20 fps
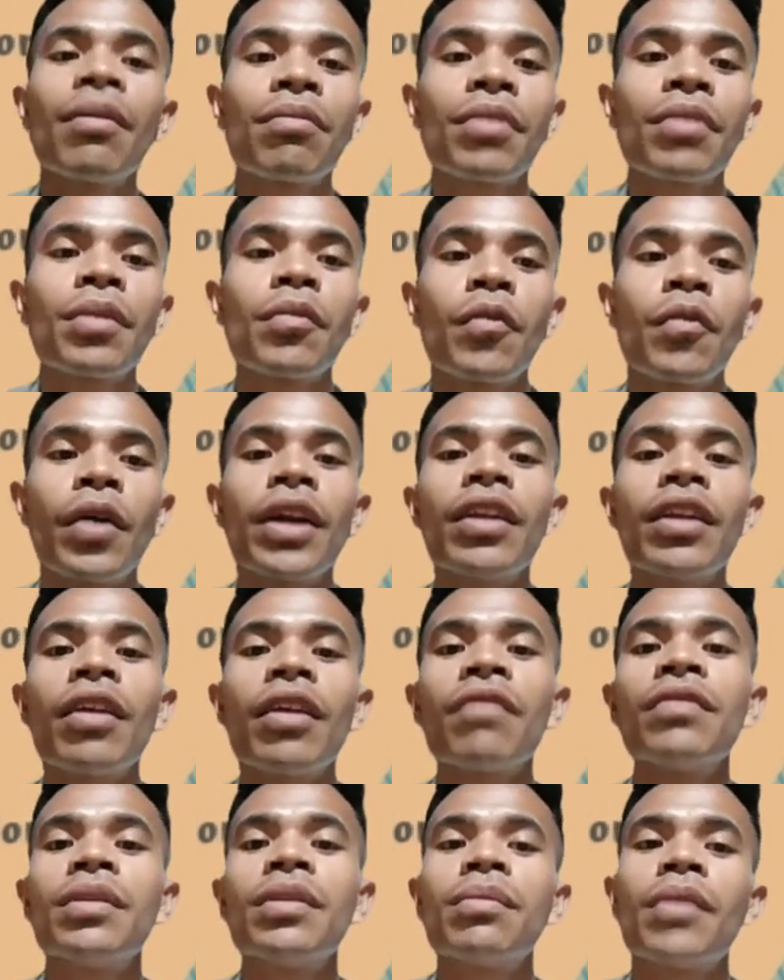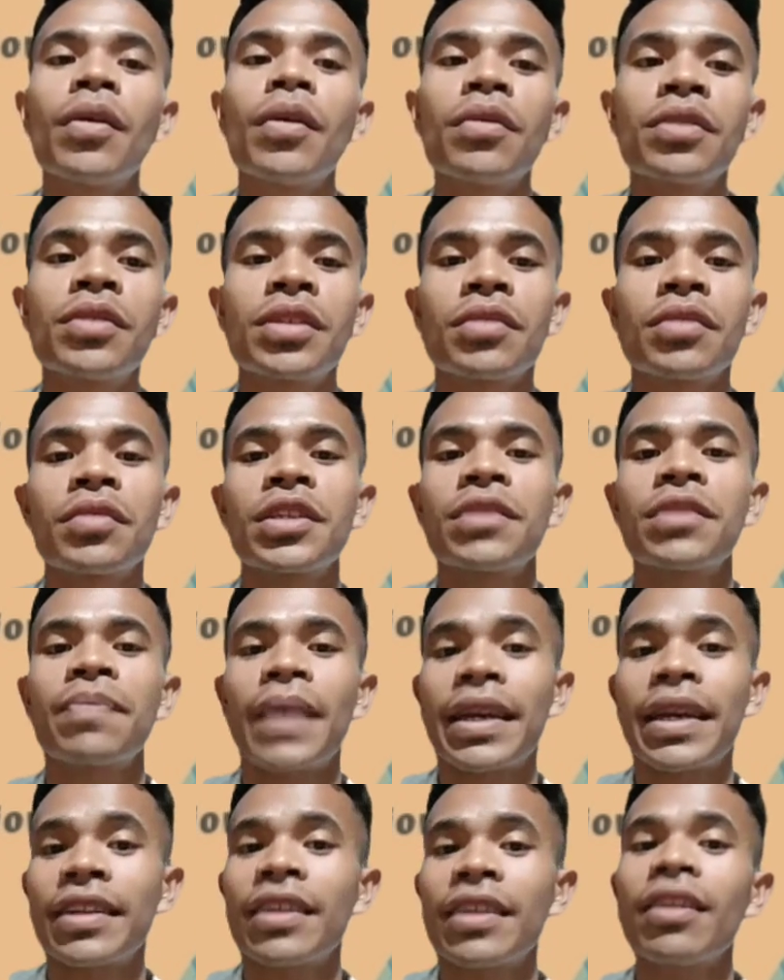from one of the most
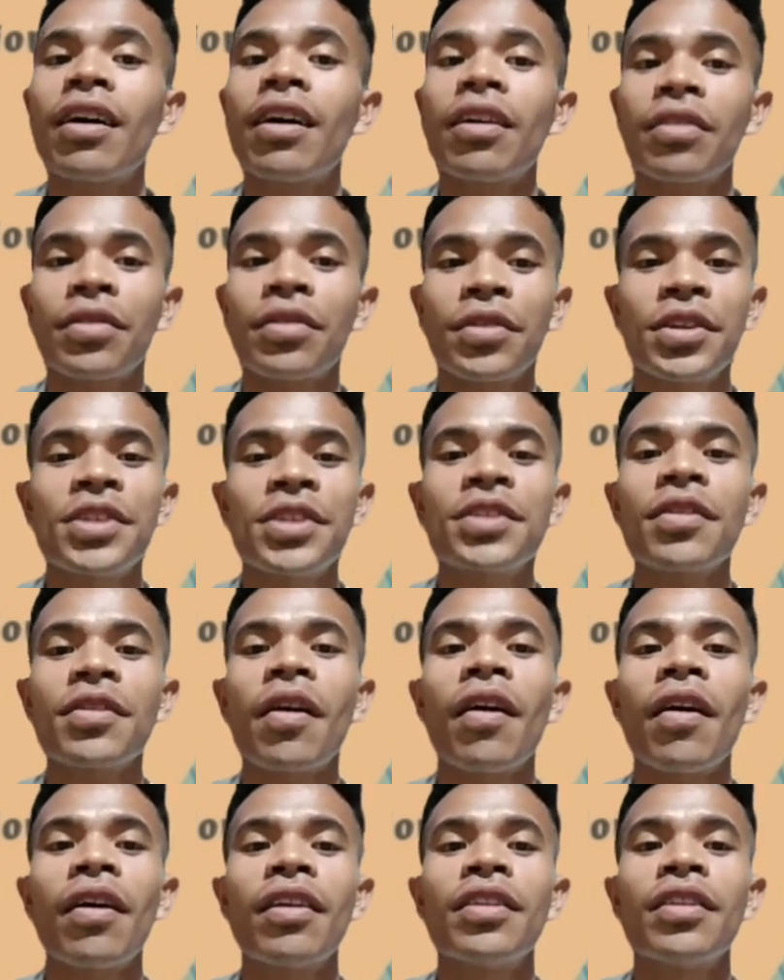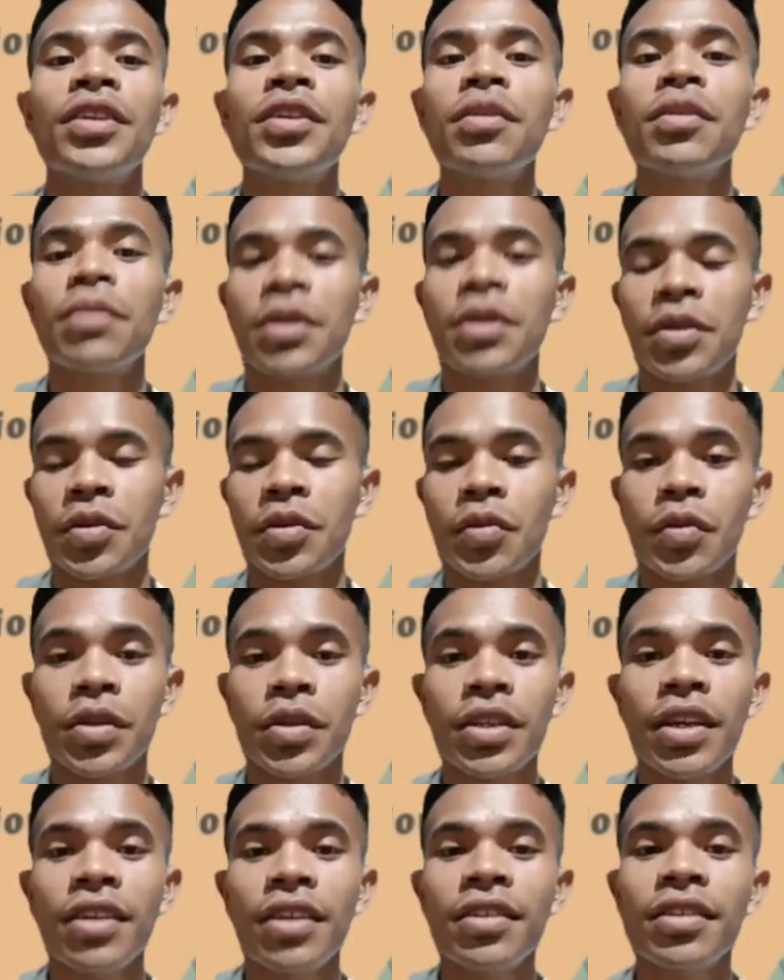respected authors on human
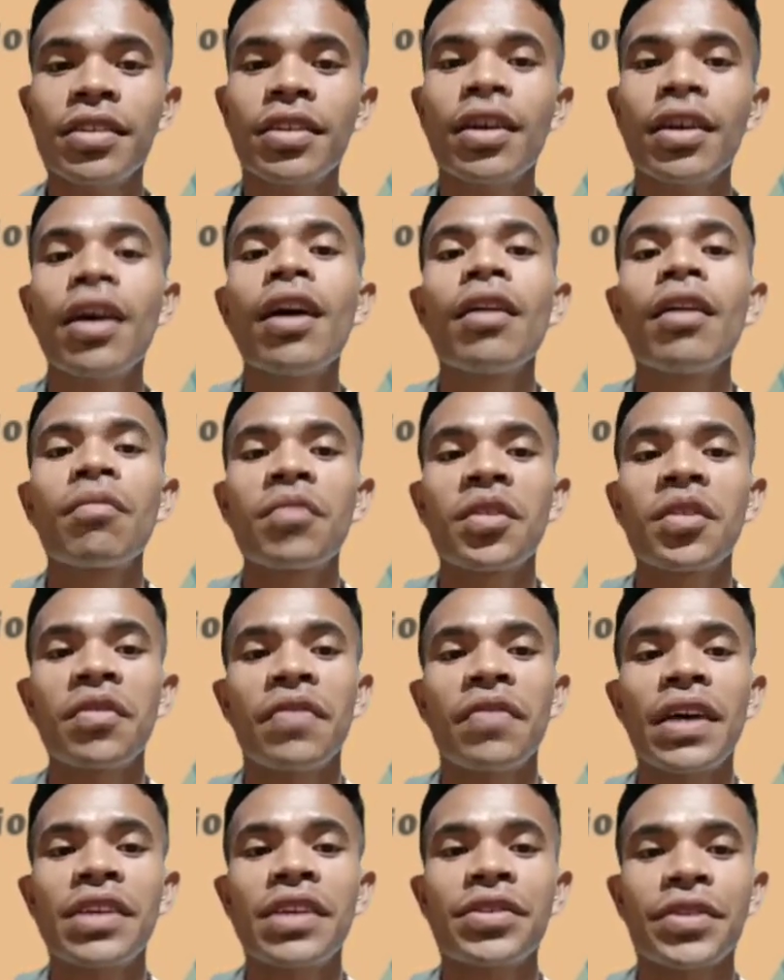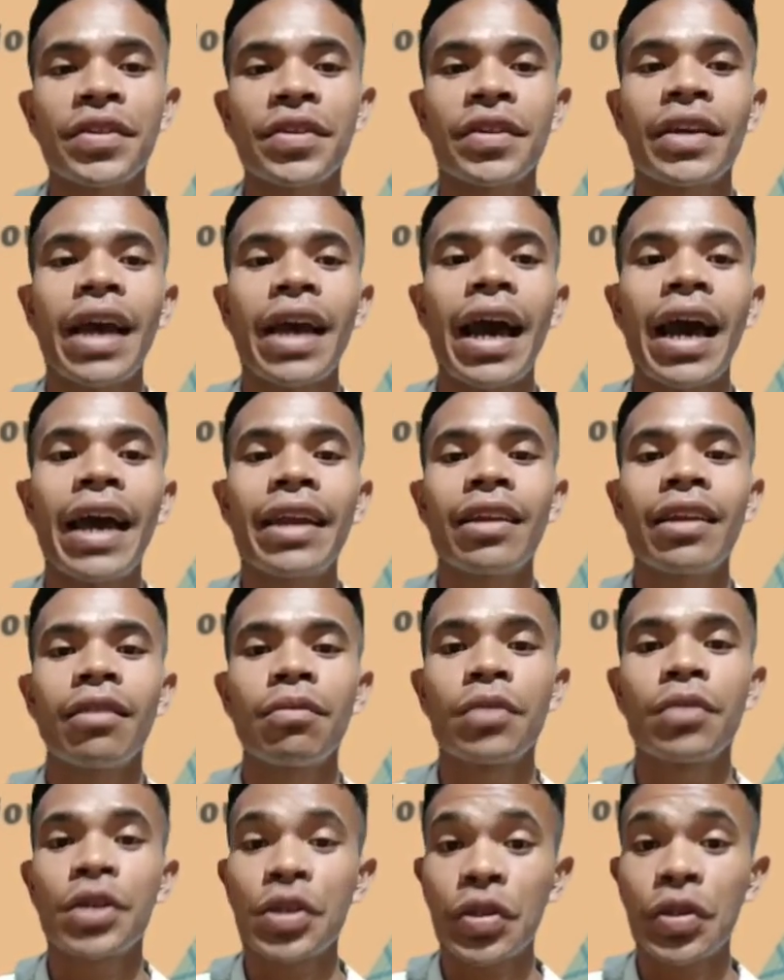resources, Professor
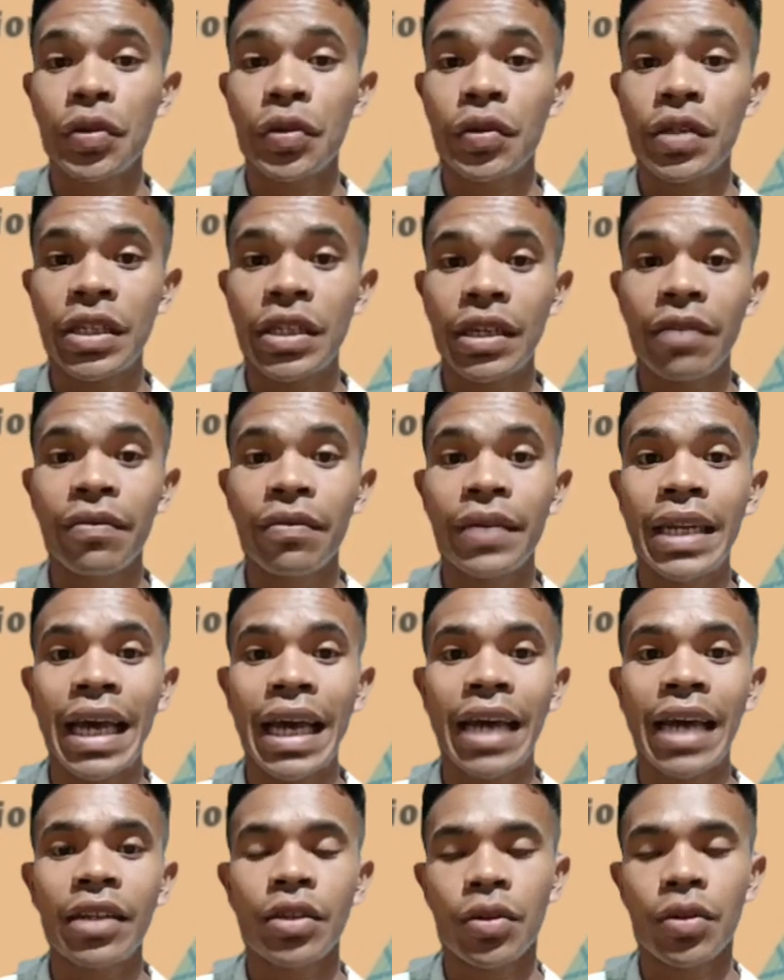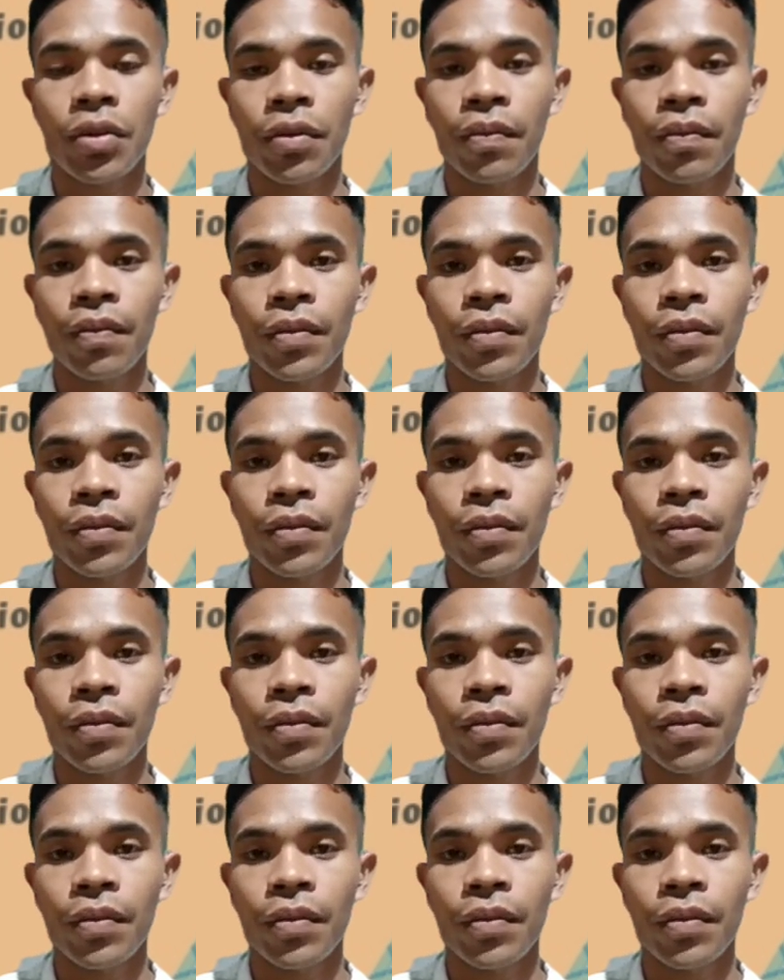Idalberto Chavinato.